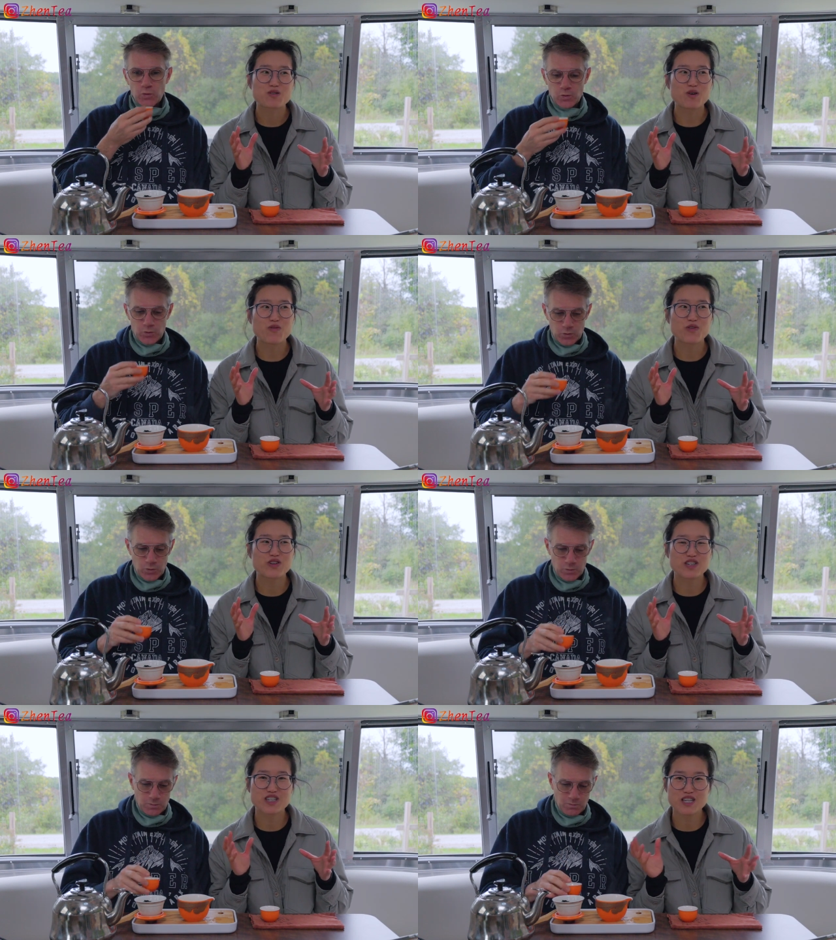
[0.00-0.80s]
Speaker 1: so
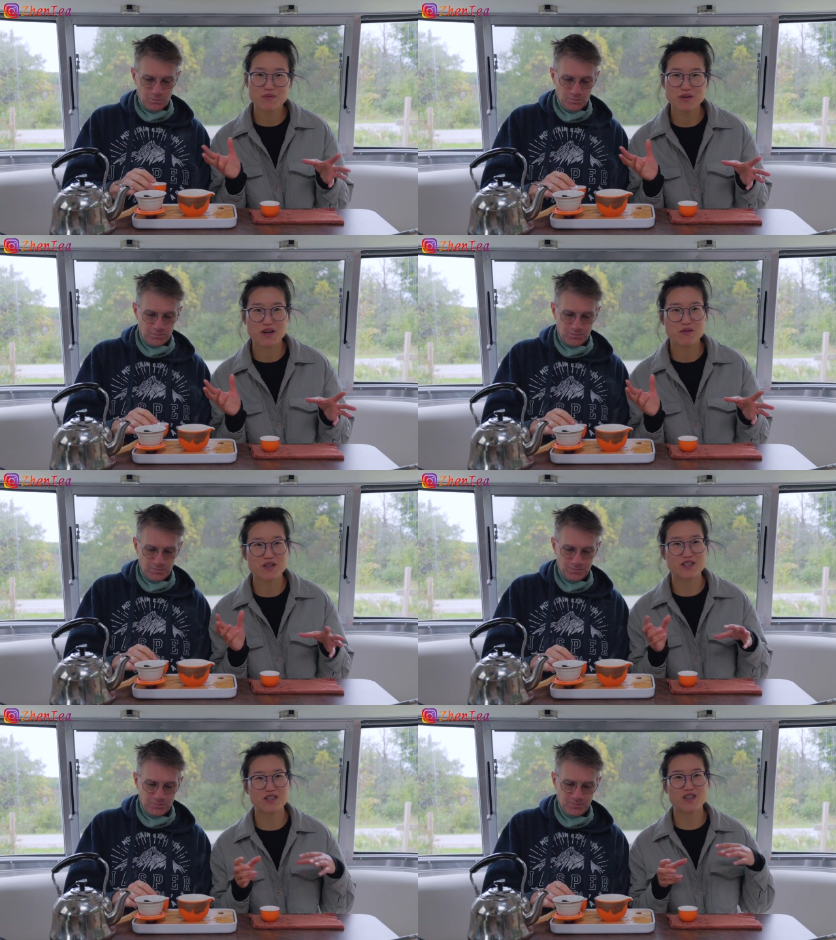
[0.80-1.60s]
for the tea plant,
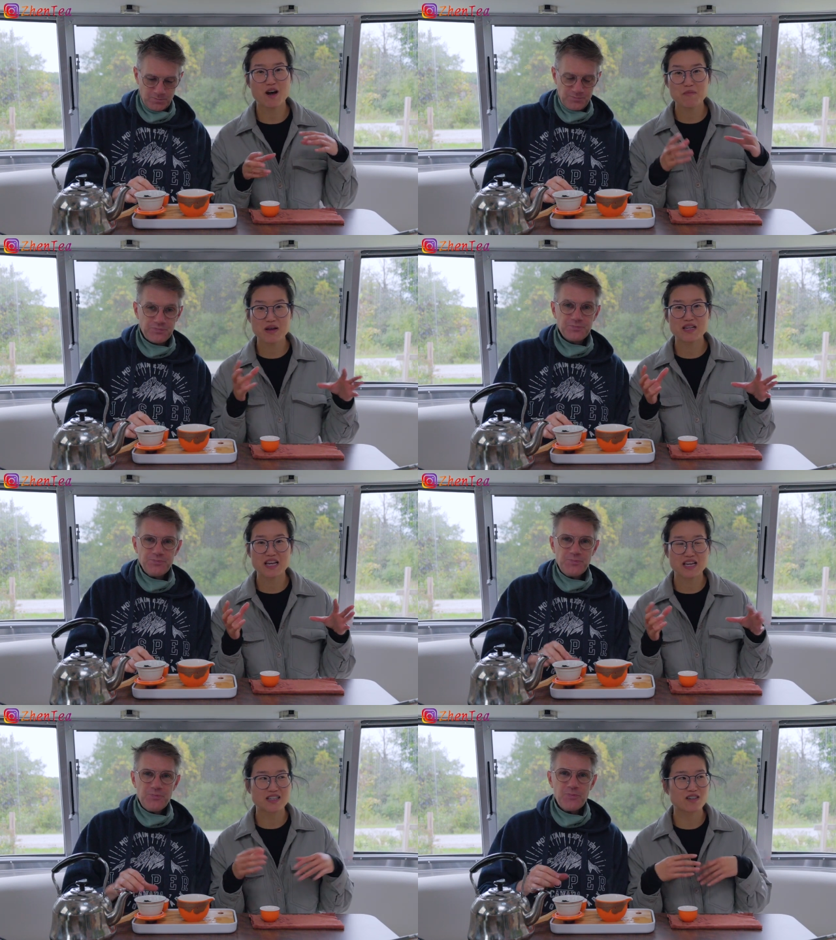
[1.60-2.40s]
when it's not
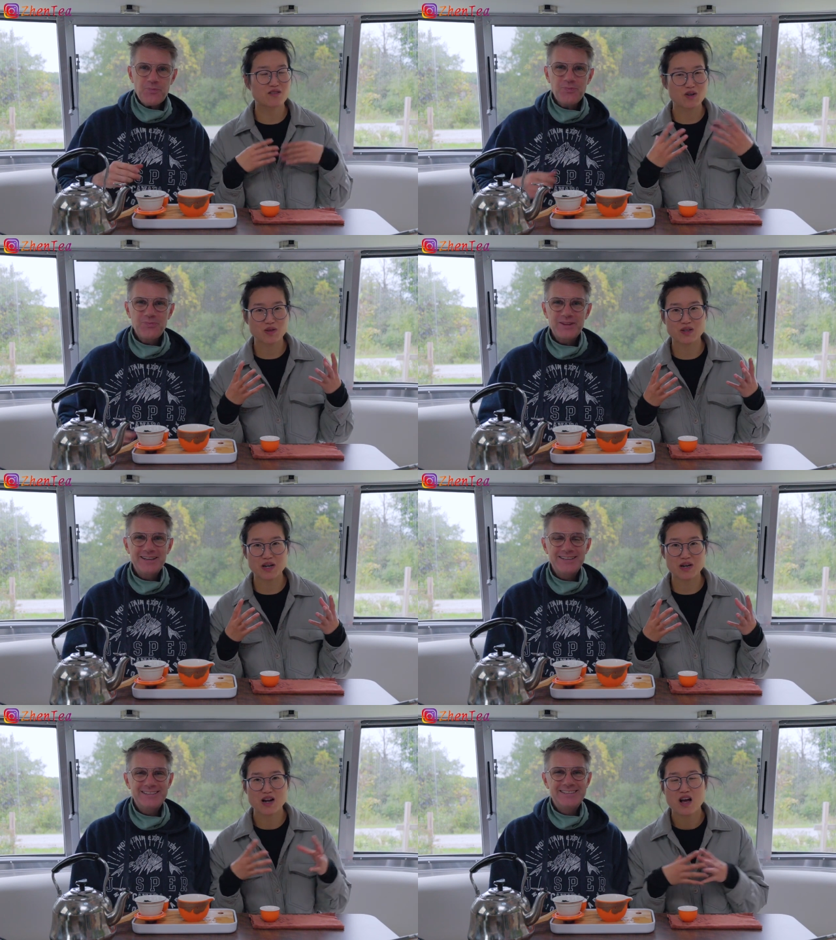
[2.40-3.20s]
maintained to grow
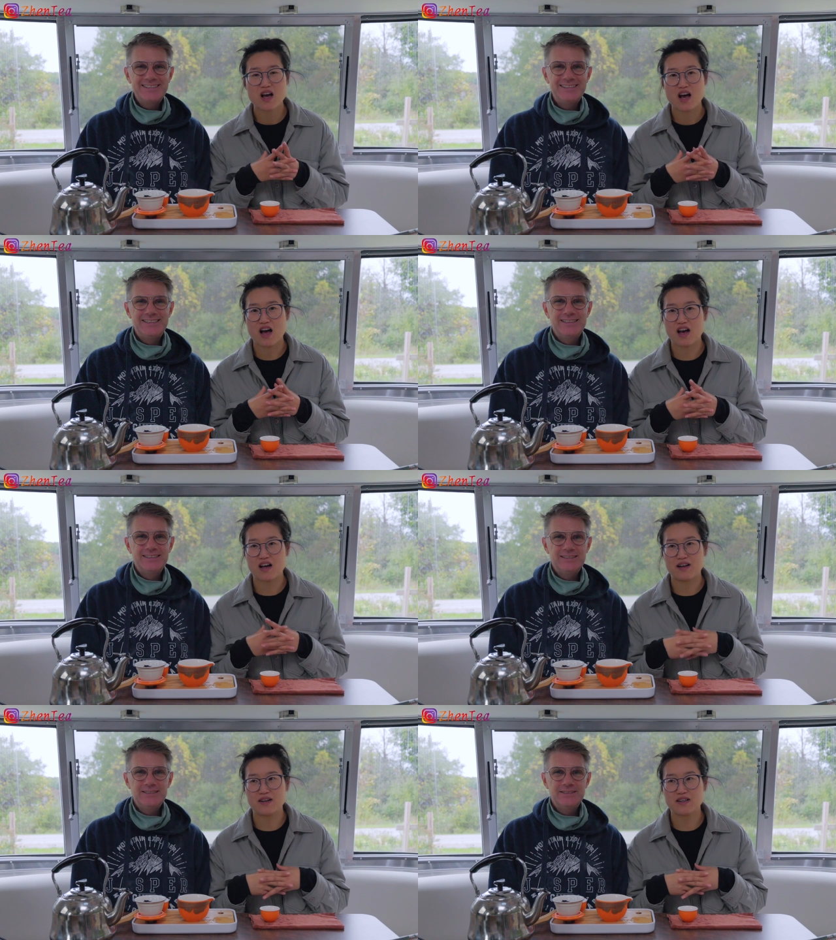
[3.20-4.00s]
there,
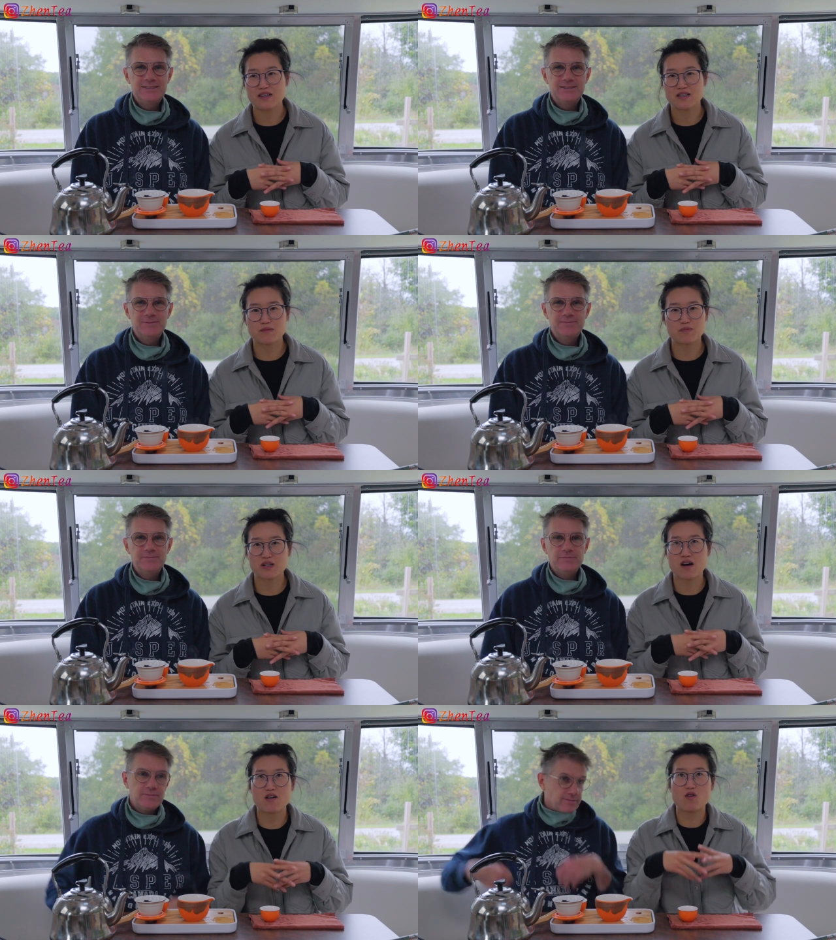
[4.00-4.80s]
uh, it's
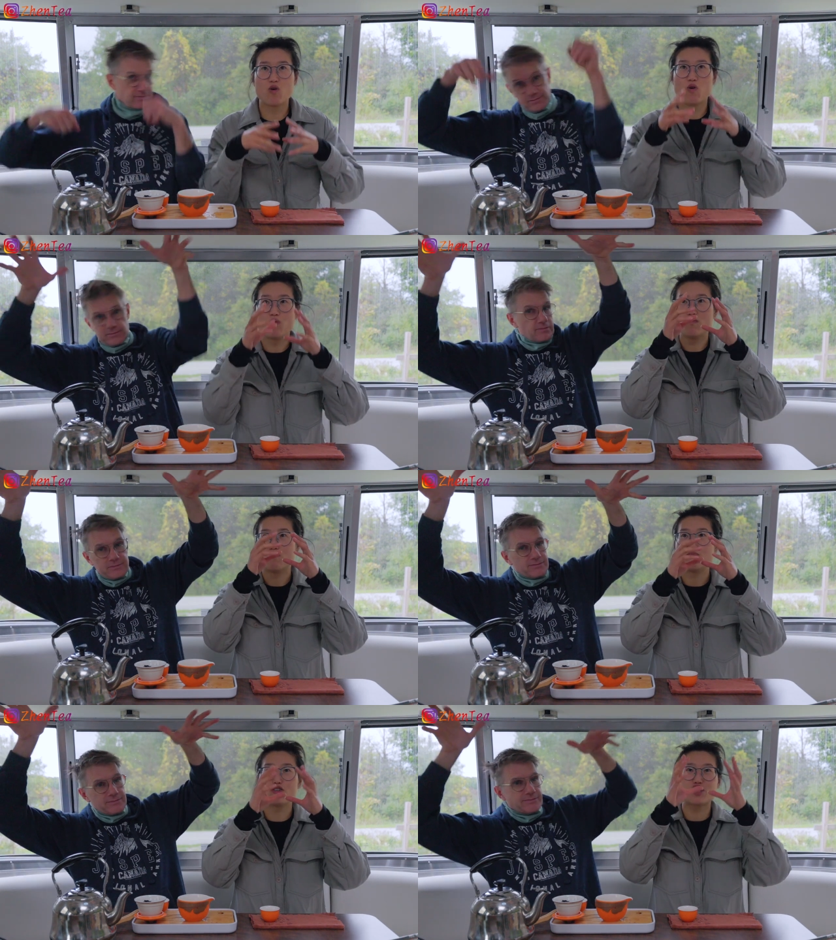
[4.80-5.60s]
become
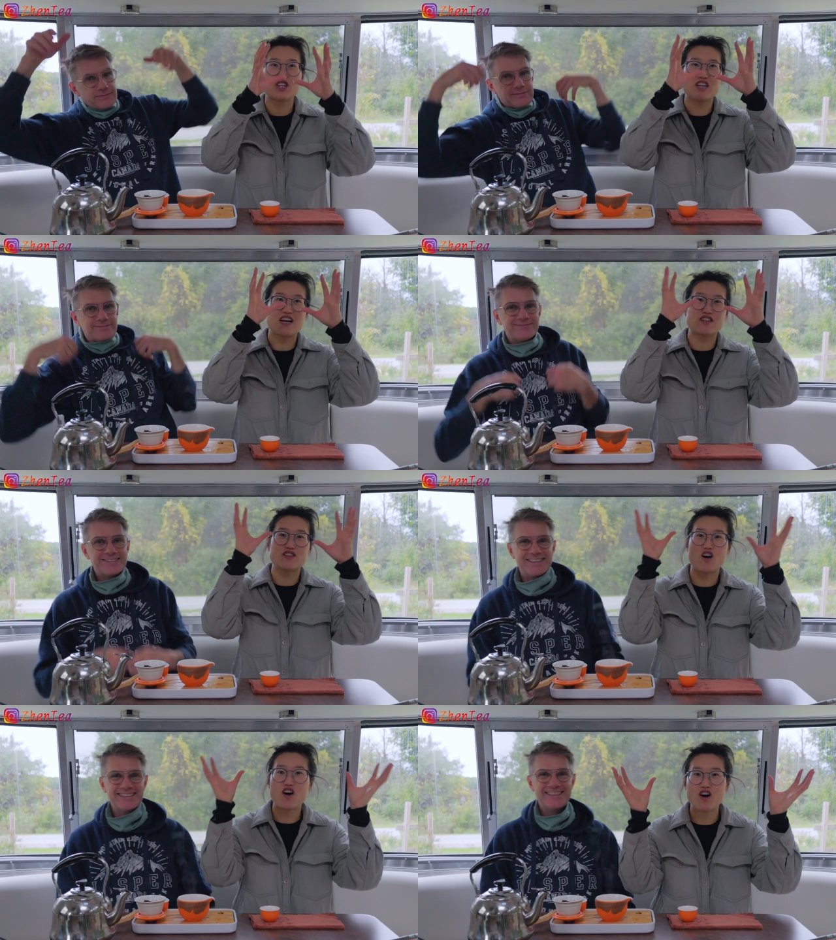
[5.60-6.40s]
bushy and
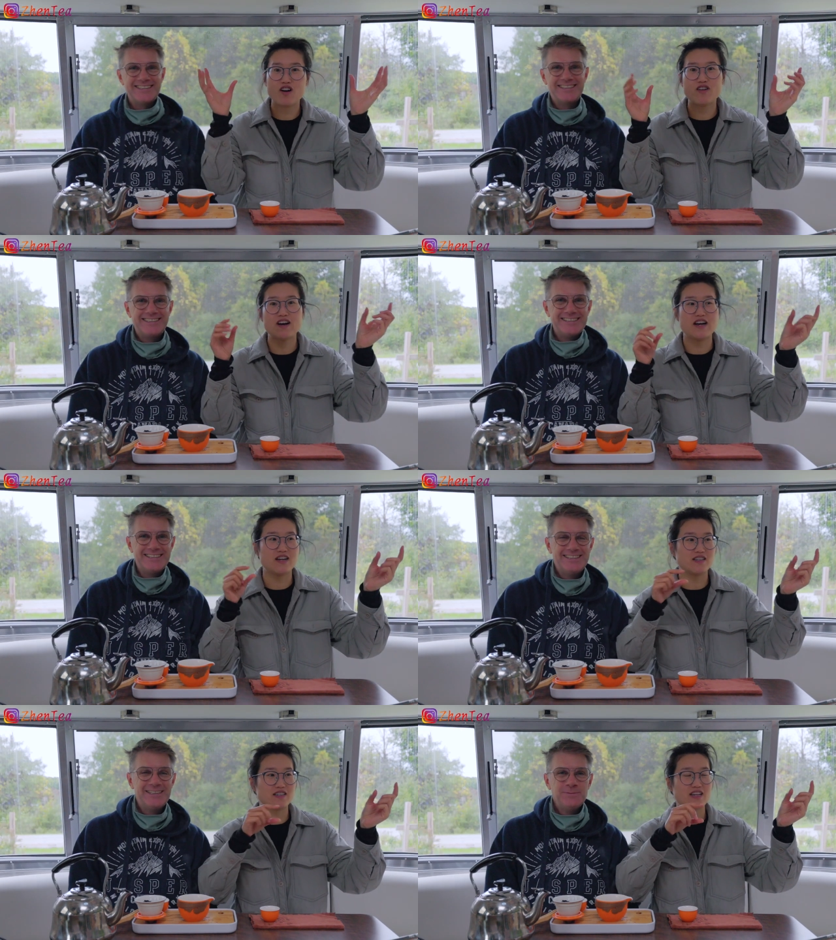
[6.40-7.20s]
tall,
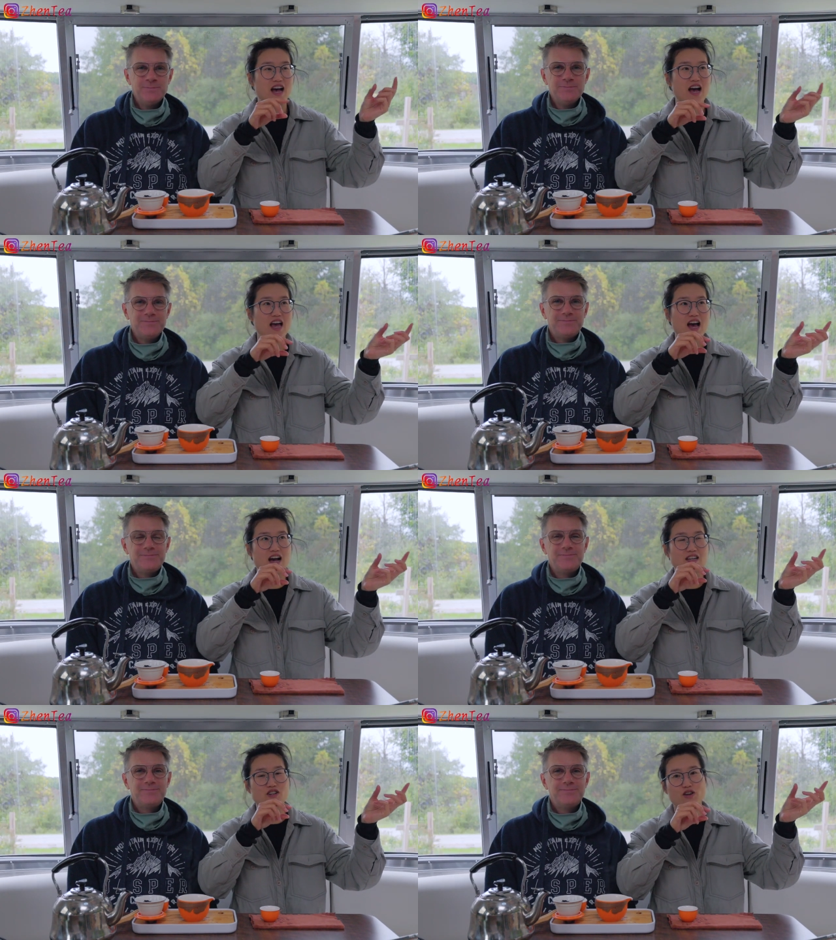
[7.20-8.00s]
and I
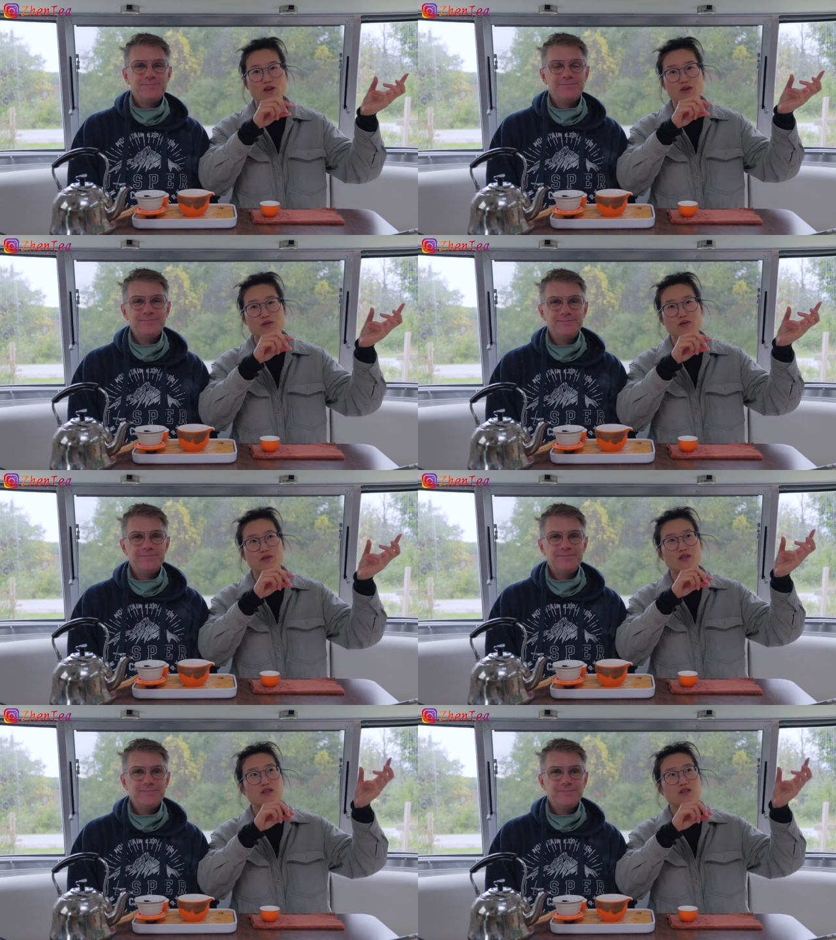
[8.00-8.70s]
had to